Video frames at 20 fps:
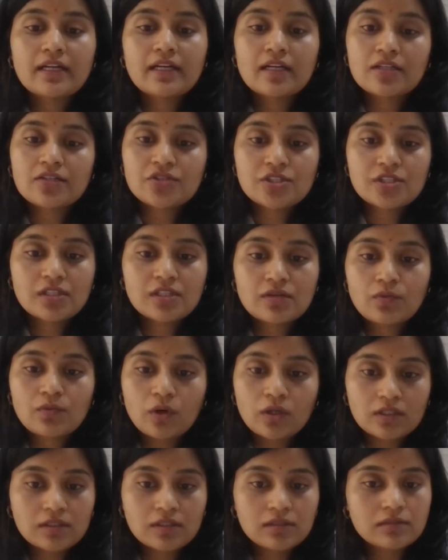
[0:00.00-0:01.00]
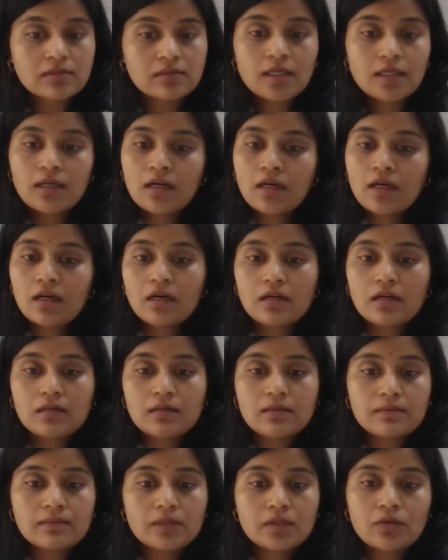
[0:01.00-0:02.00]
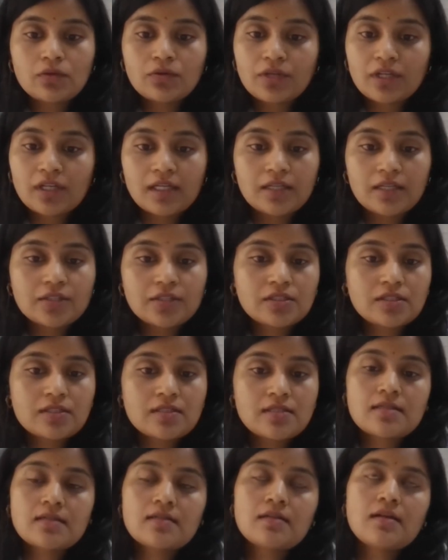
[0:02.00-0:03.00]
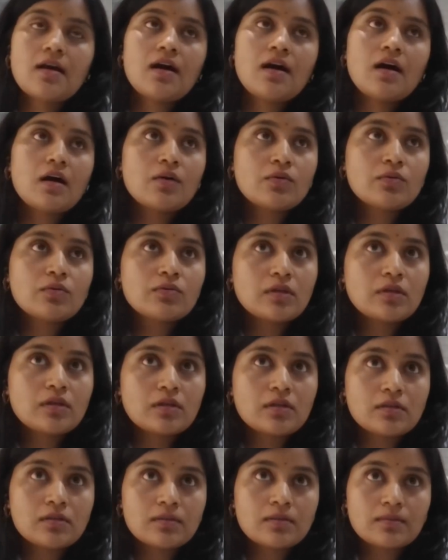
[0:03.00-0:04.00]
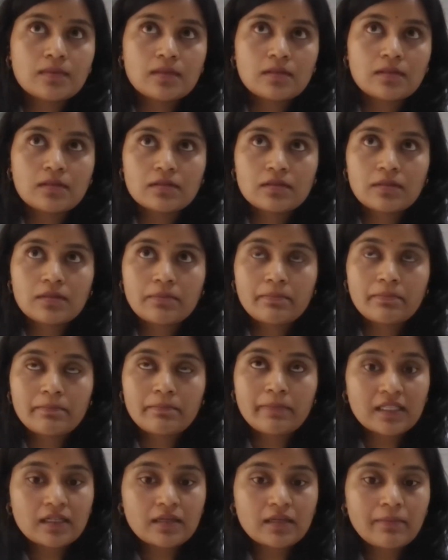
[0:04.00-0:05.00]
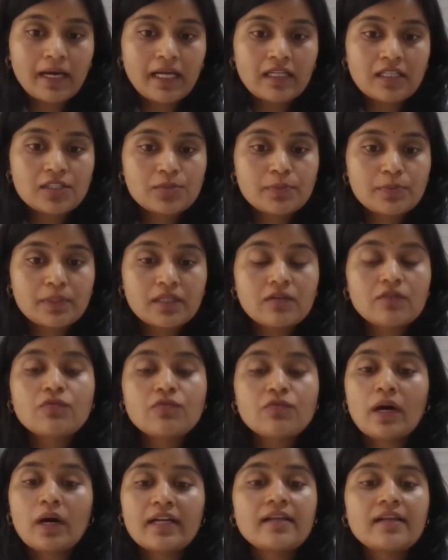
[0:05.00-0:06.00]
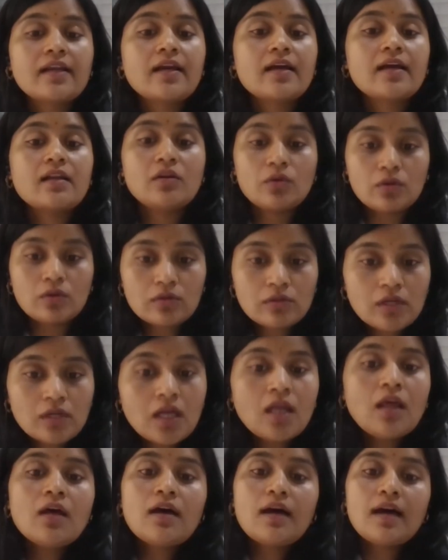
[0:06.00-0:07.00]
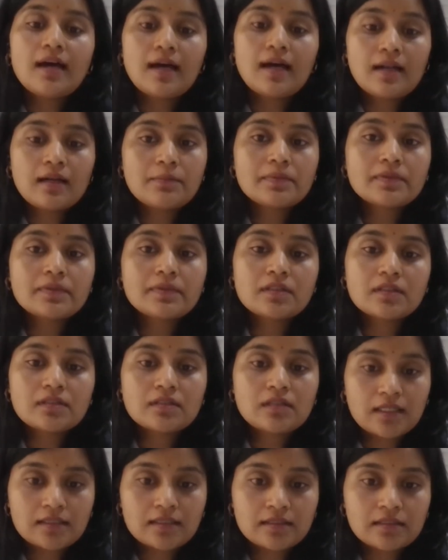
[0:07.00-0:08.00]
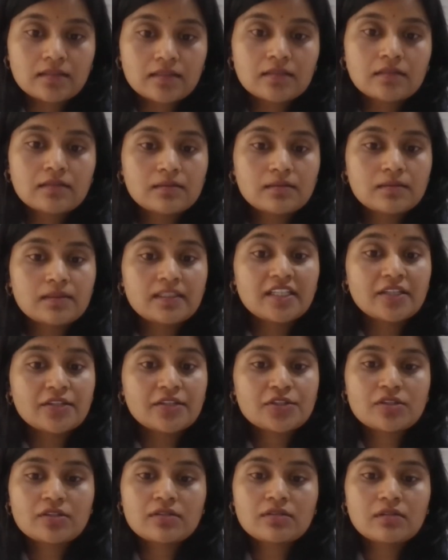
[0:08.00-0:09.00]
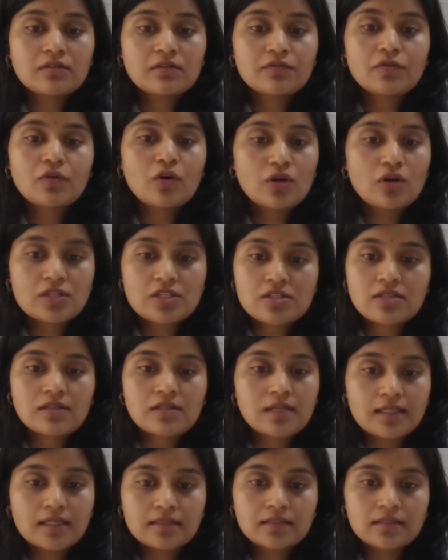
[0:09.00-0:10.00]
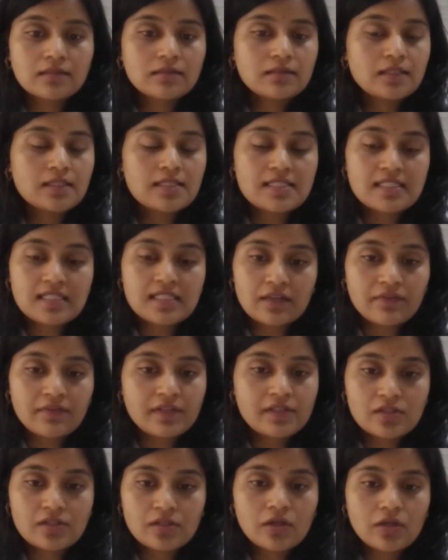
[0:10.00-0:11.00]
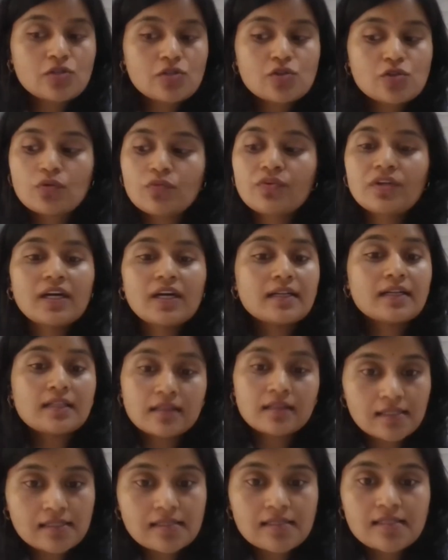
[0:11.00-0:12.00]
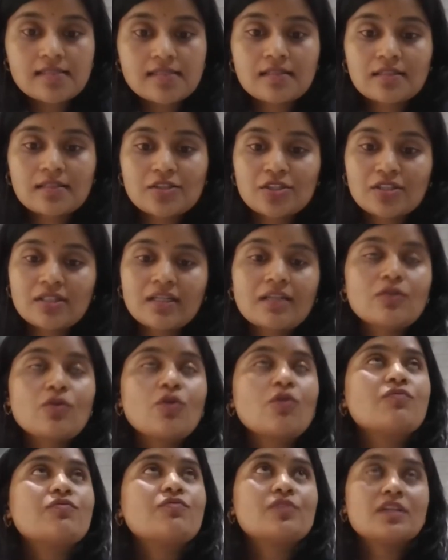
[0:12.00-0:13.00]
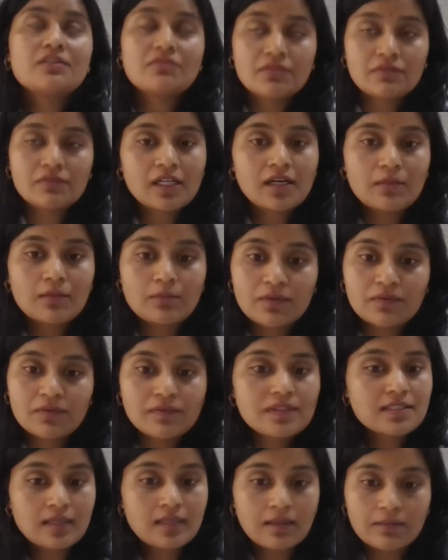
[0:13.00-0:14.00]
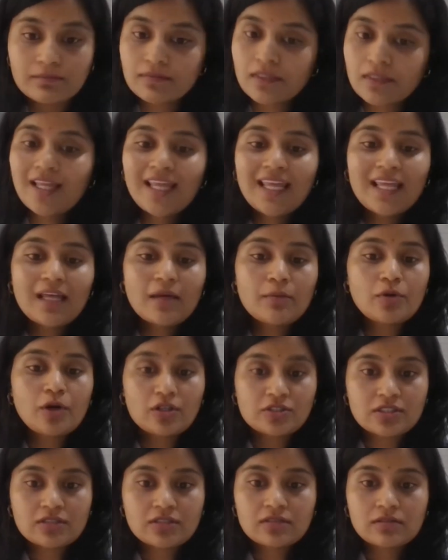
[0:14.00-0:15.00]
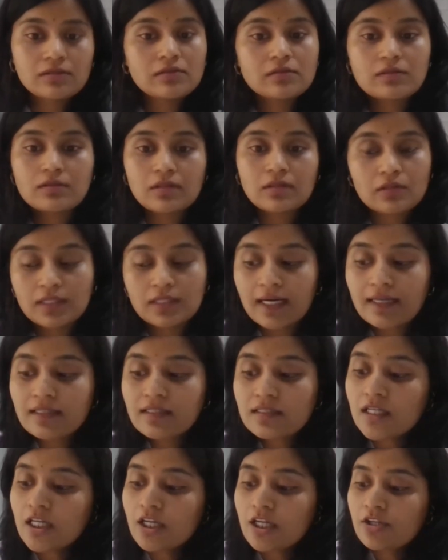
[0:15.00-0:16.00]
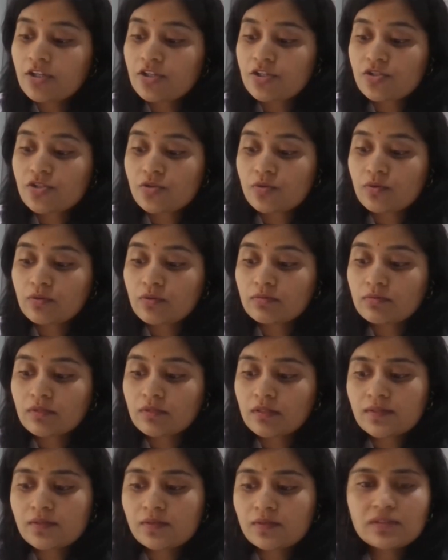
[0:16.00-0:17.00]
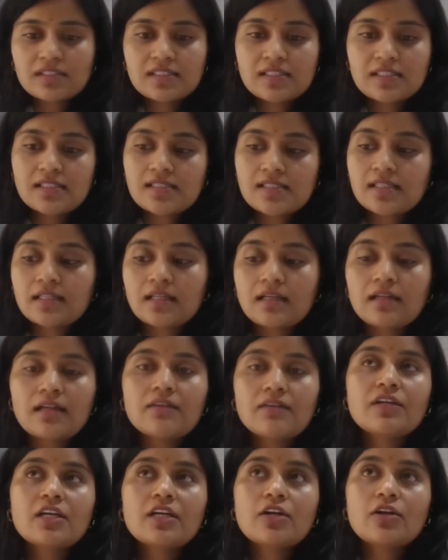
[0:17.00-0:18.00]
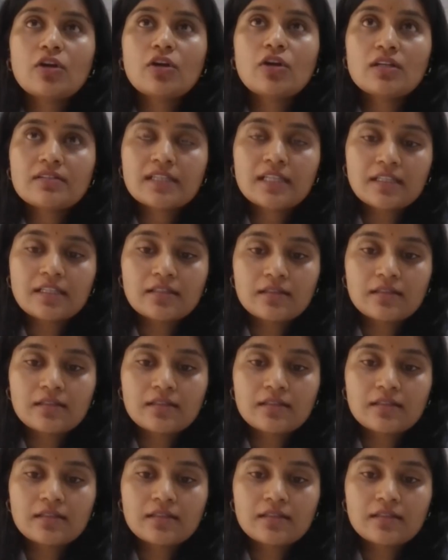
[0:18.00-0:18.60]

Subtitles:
of energy and water, the correlations, and how the better management of one can, help the other, reduction of cost on other and savings and all. So we are in that discussion, and hopefully we will come up with some project on that. So this is the thing, like we cannot